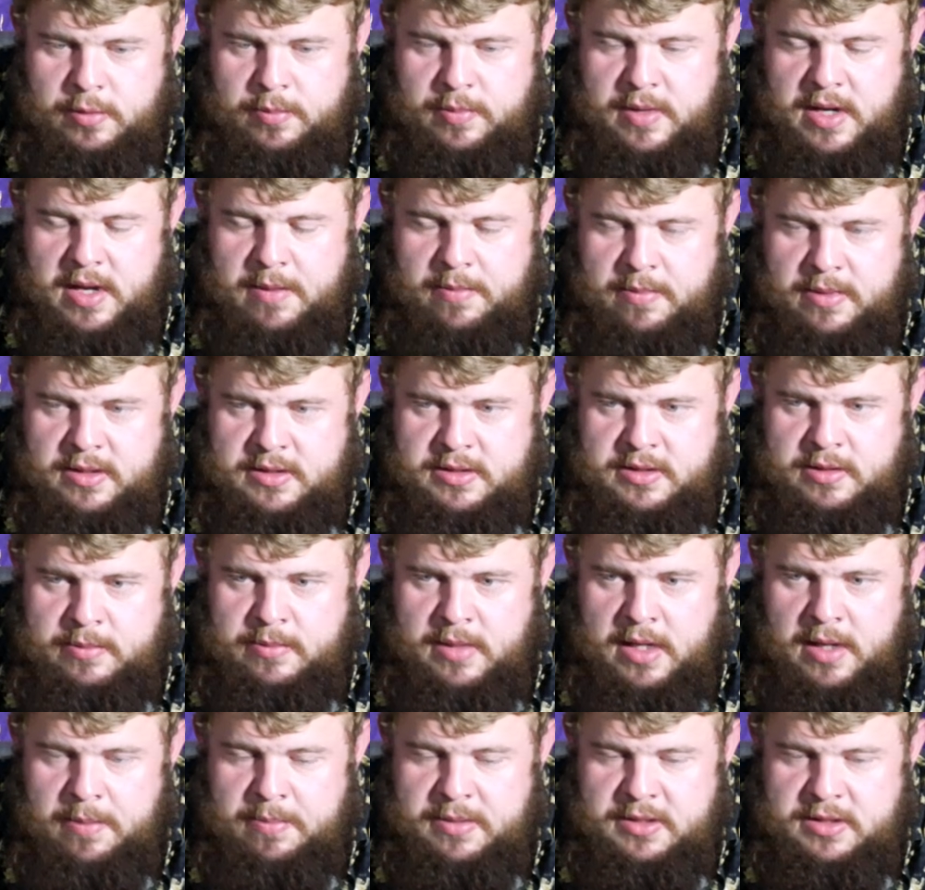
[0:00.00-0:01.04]
buy
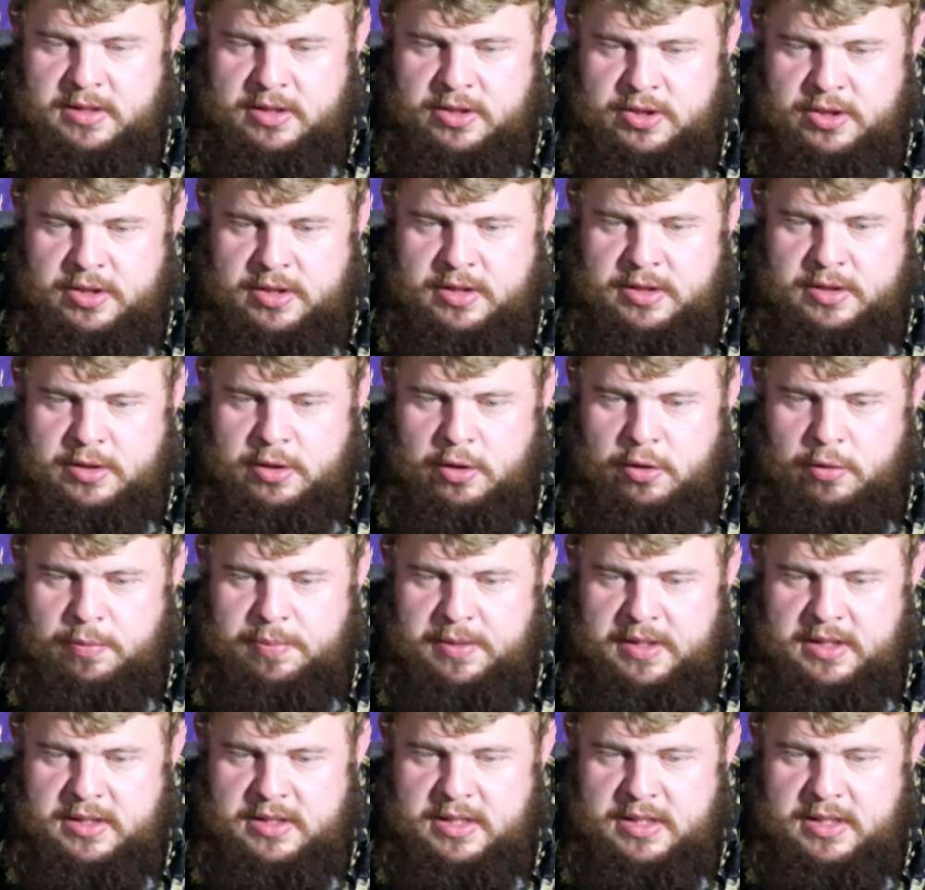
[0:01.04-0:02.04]
position is open.